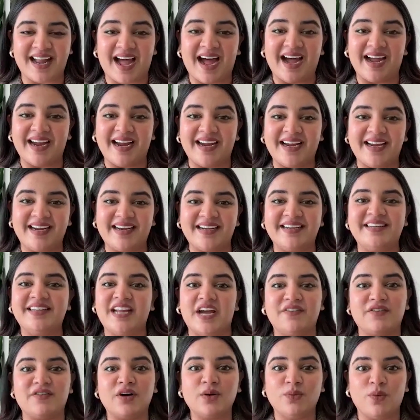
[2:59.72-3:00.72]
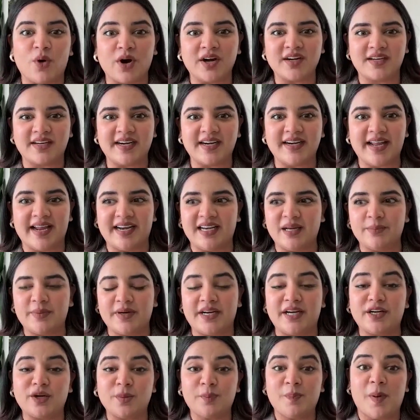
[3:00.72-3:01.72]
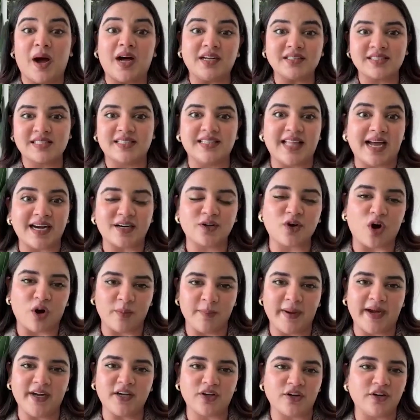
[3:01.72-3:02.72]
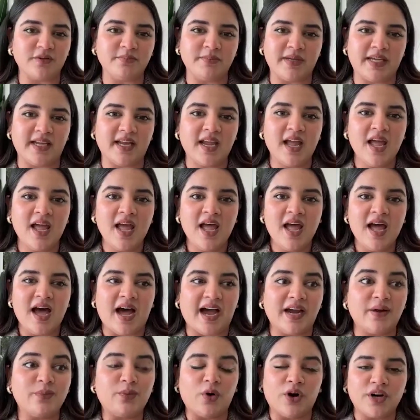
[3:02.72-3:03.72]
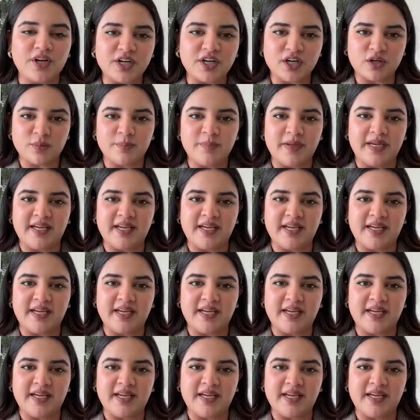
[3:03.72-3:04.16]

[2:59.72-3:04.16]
that I never wanted anybody to pass that comment on me. I wanted to